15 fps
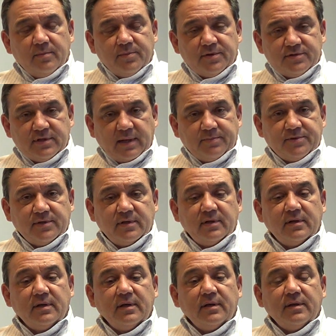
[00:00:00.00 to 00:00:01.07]

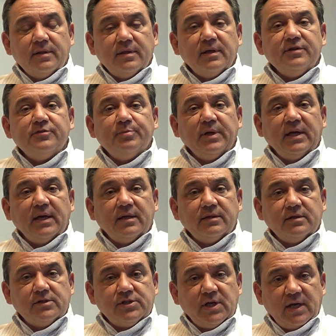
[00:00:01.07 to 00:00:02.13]
perception, things began
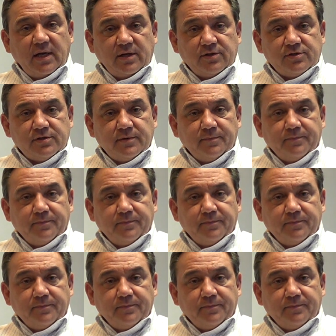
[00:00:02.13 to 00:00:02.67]
to change.